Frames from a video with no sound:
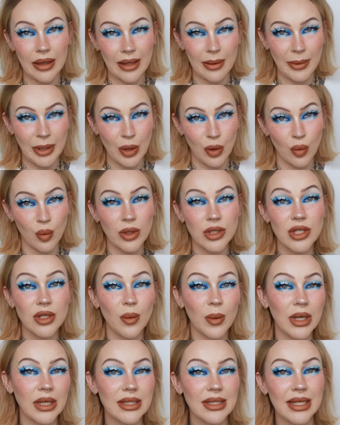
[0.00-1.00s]
Let me know what
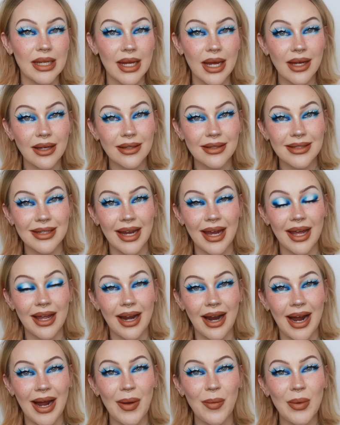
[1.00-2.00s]
you want to see next,
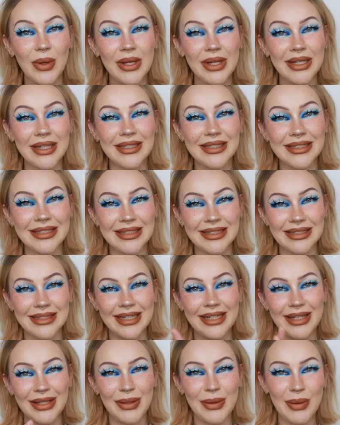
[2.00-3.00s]
and I will
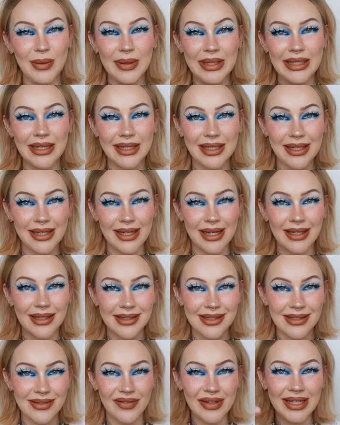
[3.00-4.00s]
see you in the
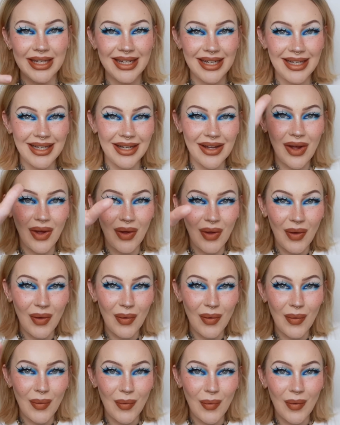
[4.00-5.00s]
next
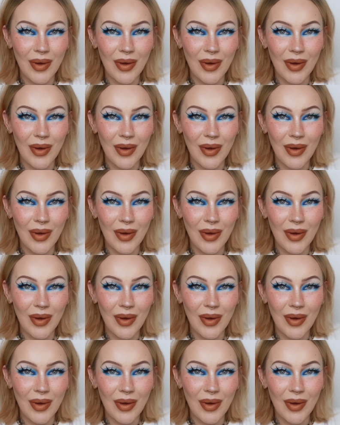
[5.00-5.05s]
video.